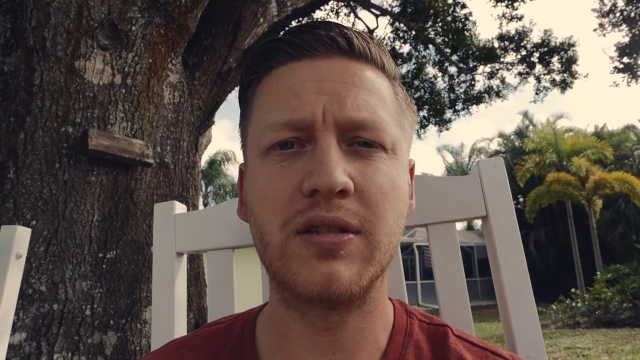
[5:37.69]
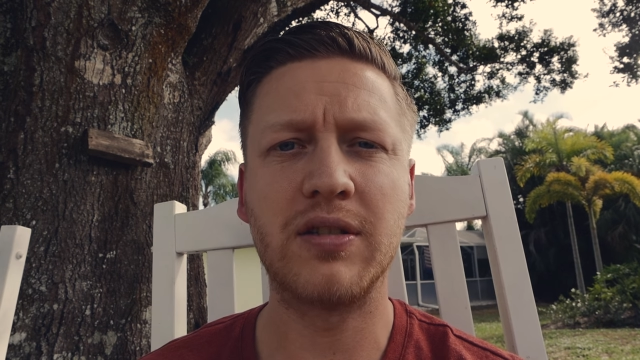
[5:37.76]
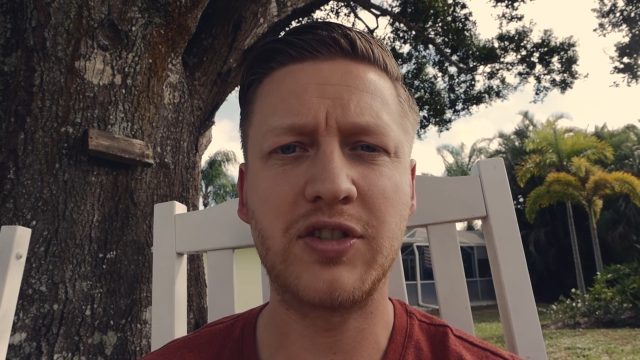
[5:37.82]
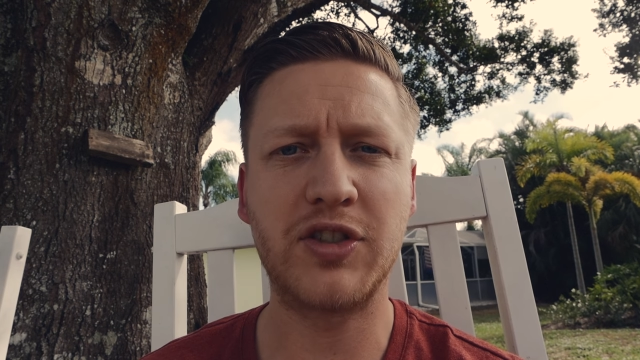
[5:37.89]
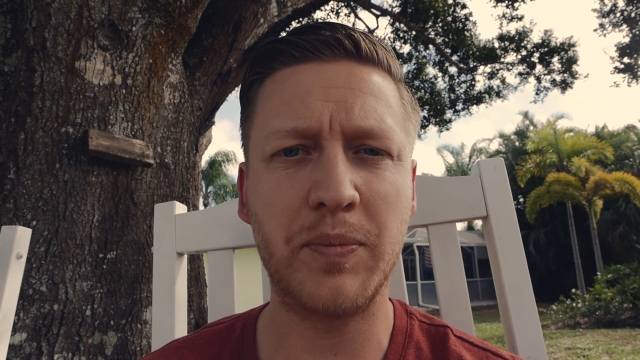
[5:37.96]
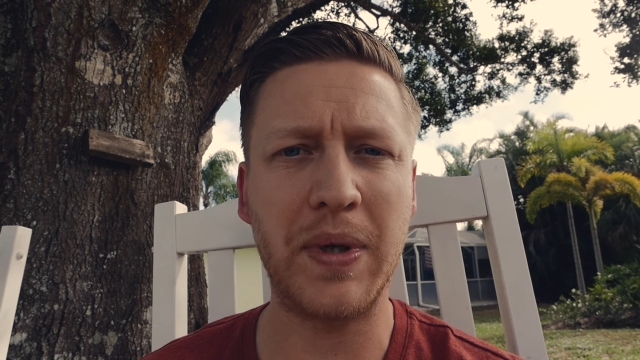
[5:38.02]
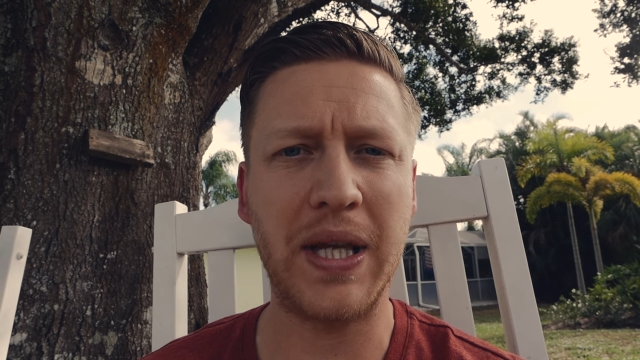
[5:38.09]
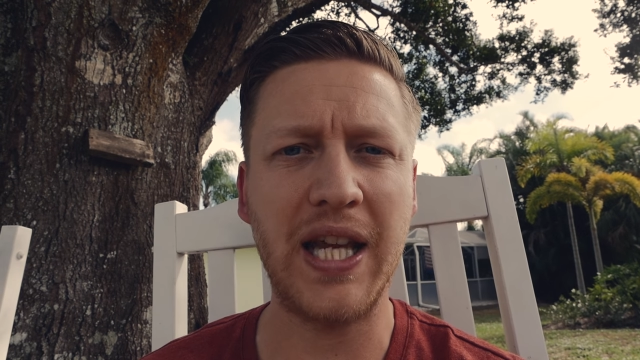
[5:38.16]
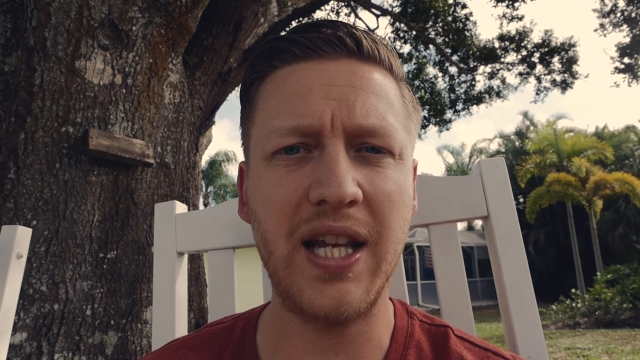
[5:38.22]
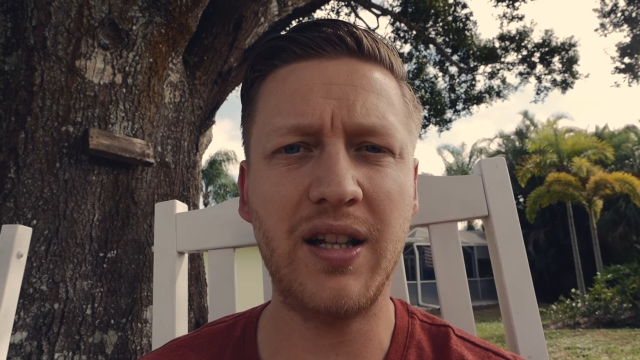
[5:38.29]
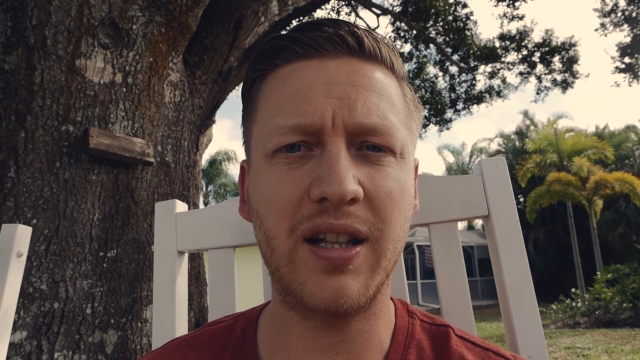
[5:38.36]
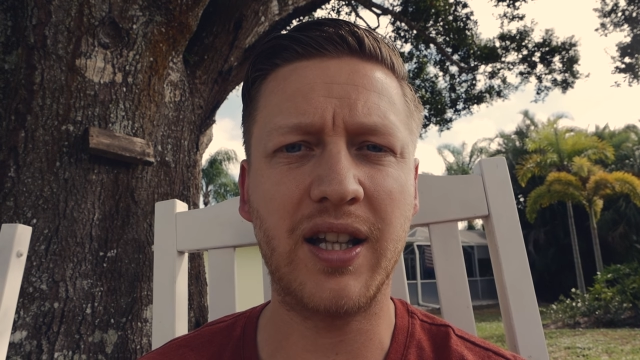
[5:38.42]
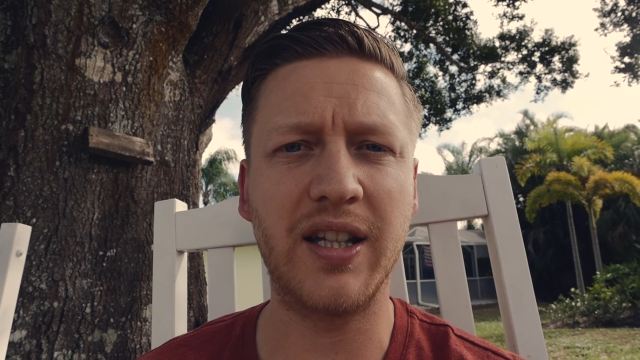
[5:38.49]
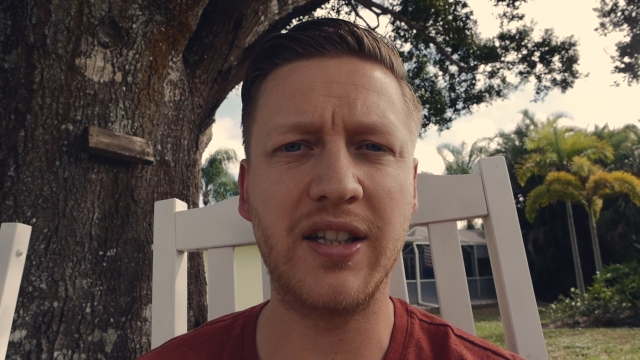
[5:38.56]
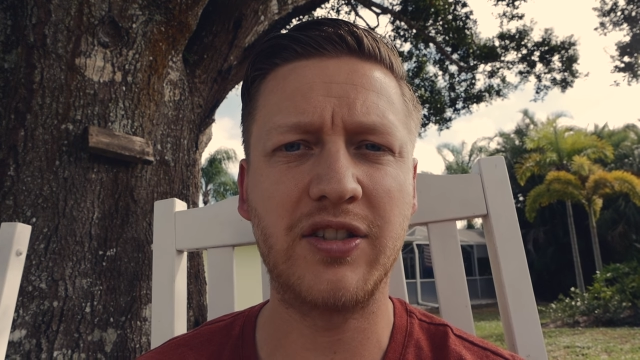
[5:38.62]
some
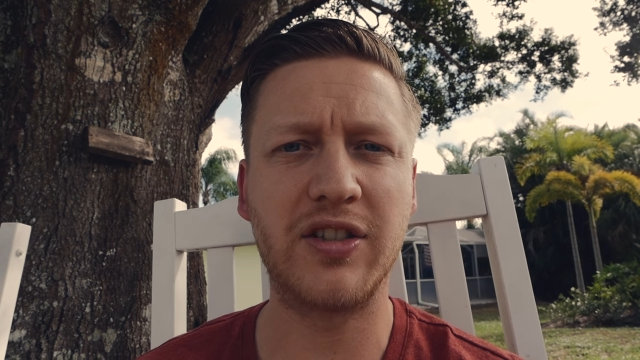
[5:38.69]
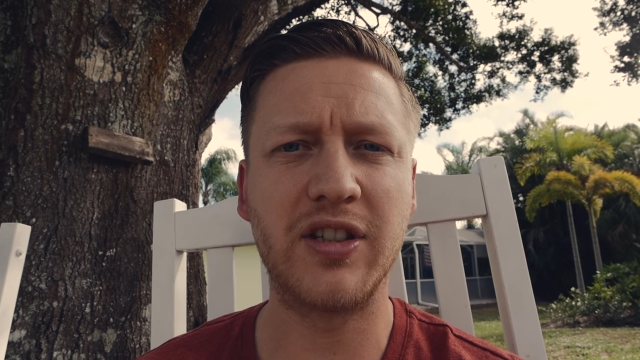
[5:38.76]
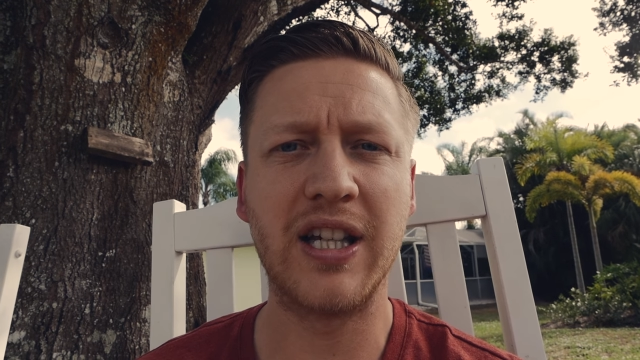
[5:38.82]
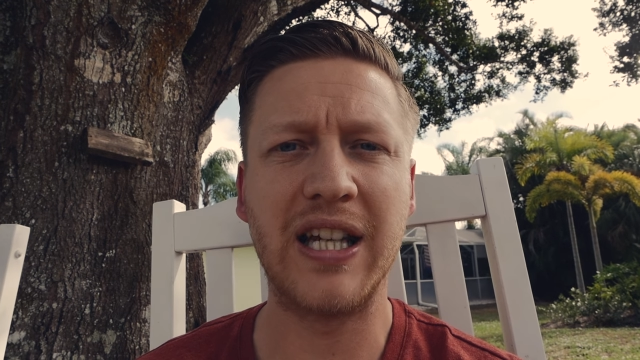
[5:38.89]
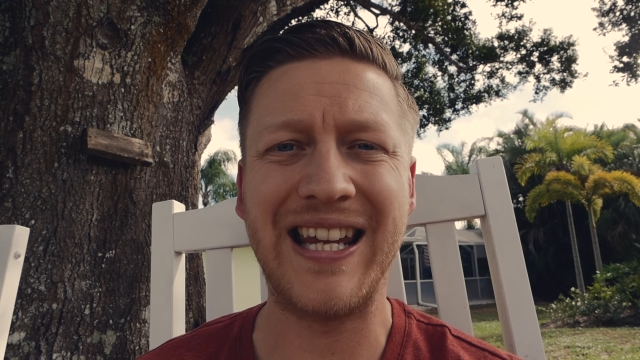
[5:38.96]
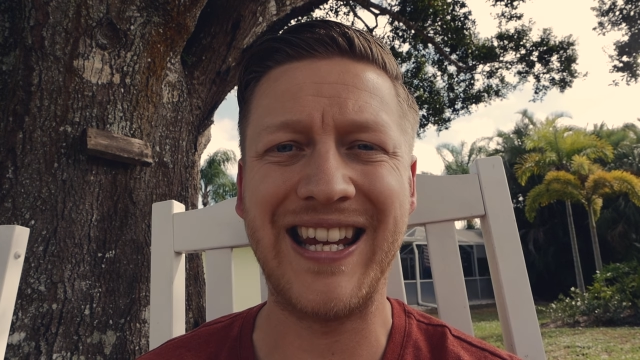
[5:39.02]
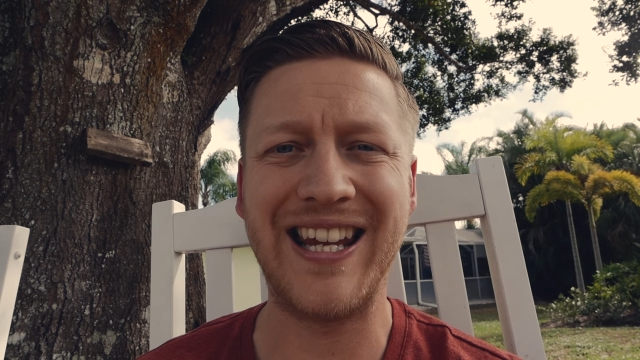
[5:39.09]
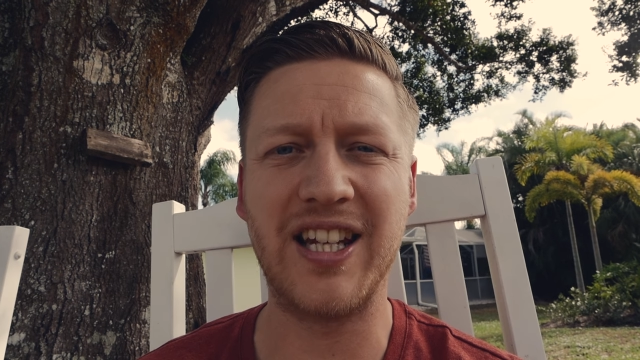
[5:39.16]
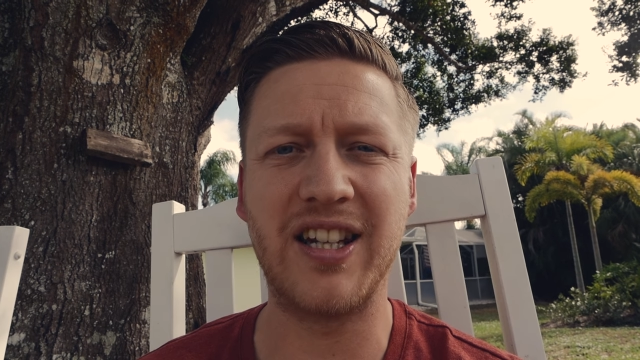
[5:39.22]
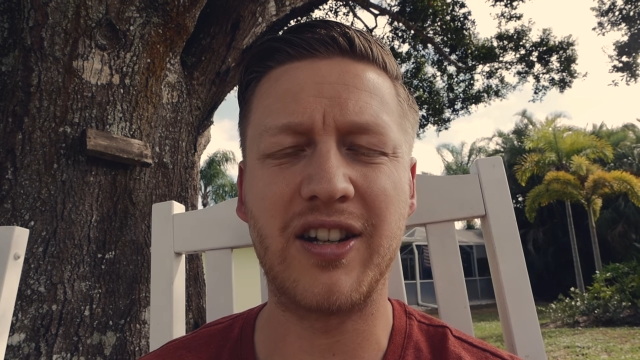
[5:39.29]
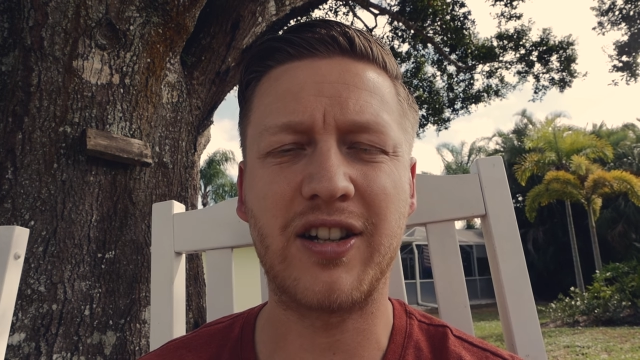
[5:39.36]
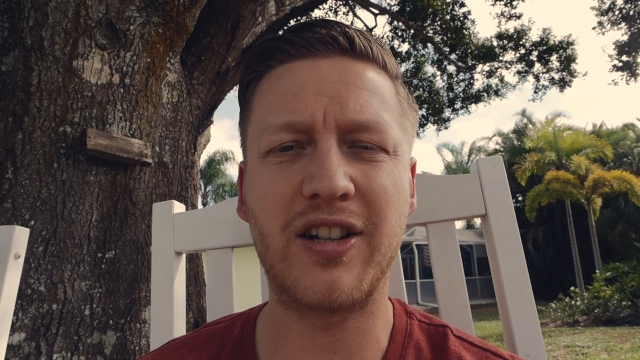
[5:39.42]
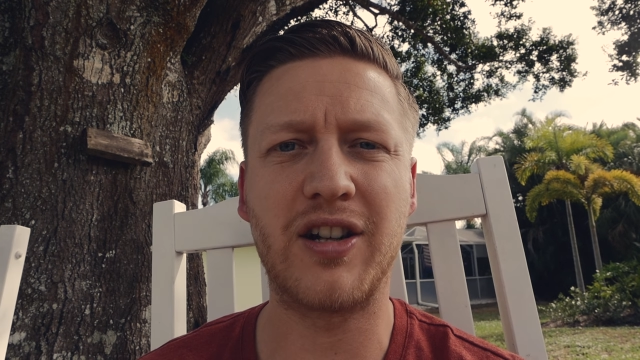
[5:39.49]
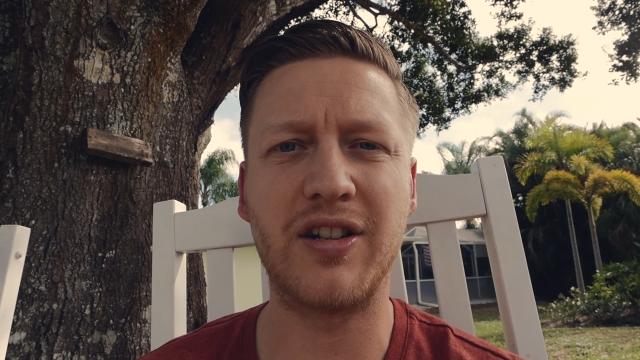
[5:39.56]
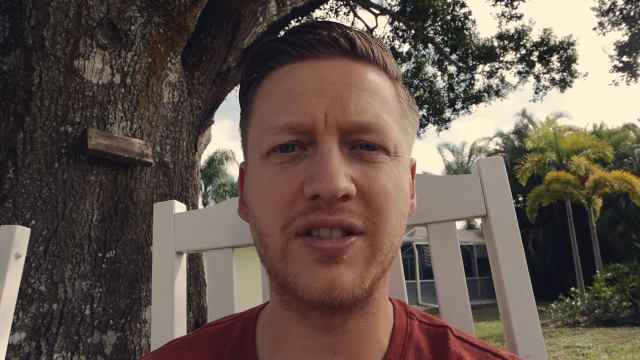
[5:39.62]
English in
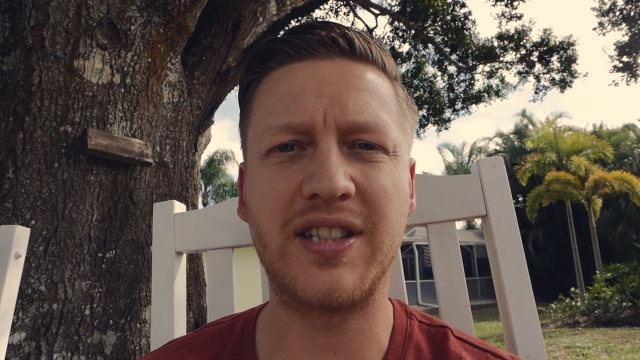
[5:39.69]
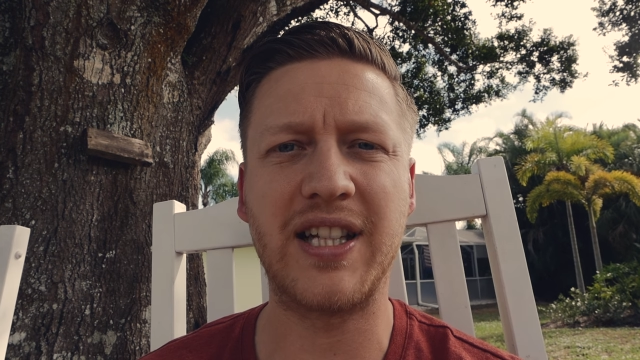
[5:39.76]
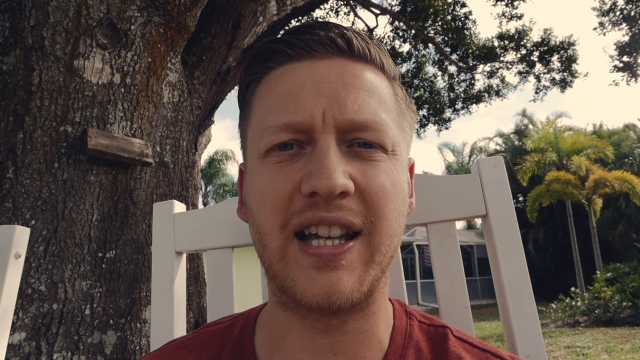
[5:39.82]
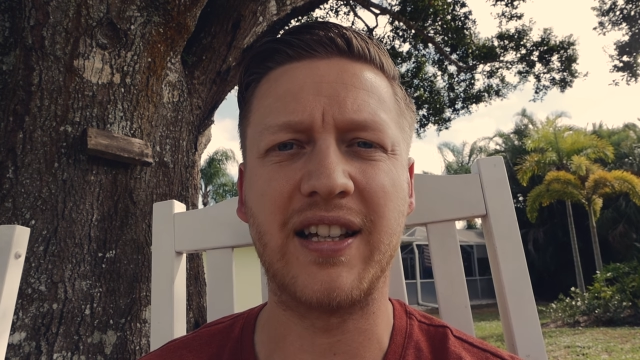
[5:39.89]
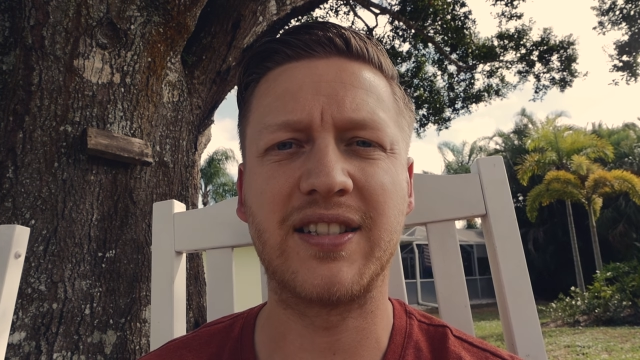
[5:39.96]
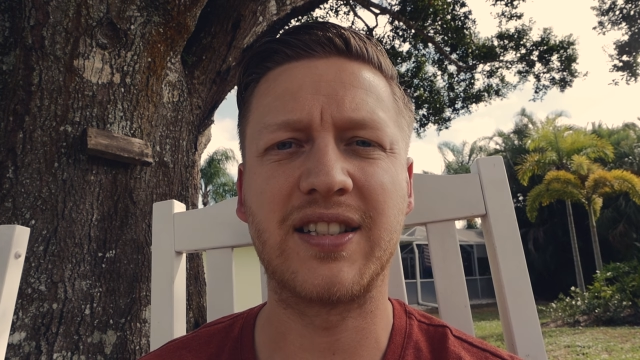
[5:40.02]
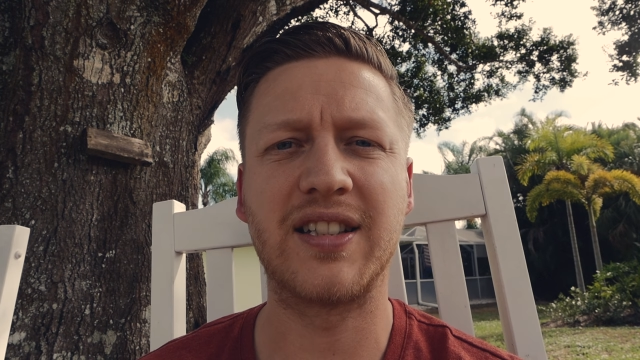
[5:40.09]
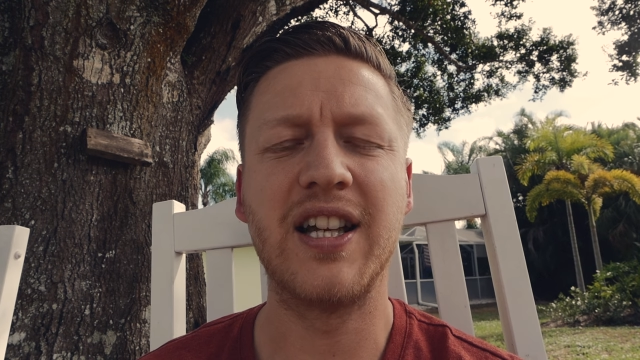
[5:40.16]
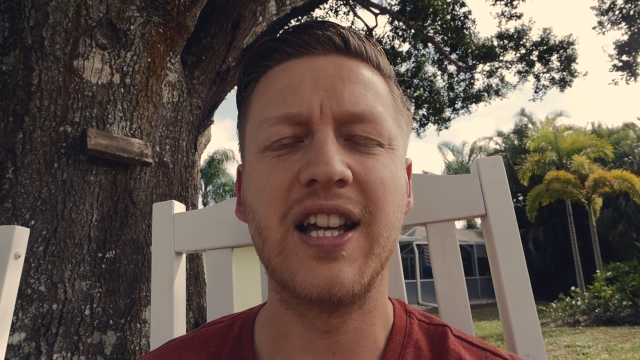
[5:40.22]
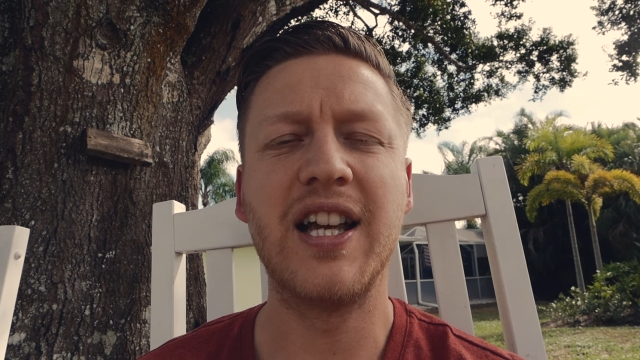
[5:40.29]
context.